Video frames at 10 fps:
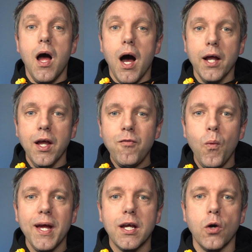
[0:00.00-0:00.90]
Another
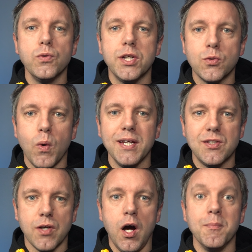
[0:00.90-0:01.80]
way coaches waste
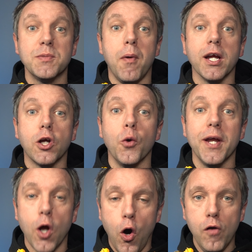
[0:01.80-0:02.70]
time is by
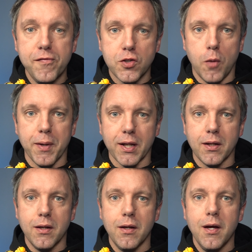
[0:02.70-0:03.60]
going off topic.
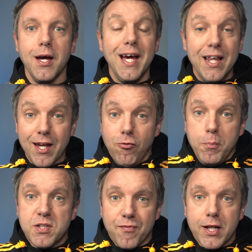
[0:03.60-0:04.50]
Their
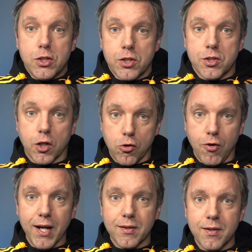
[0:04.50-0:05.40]
observations are
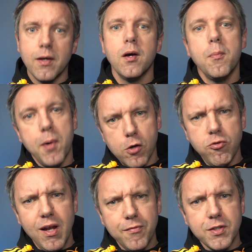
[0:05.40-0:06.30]
correct, but
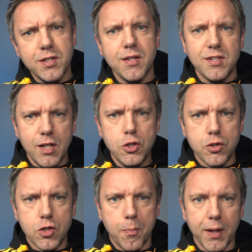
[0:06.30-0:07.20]
irrelevant to the session
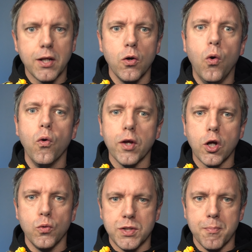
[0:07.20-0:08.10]
topic or the
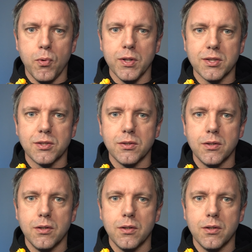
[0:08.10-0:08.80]
coaching points.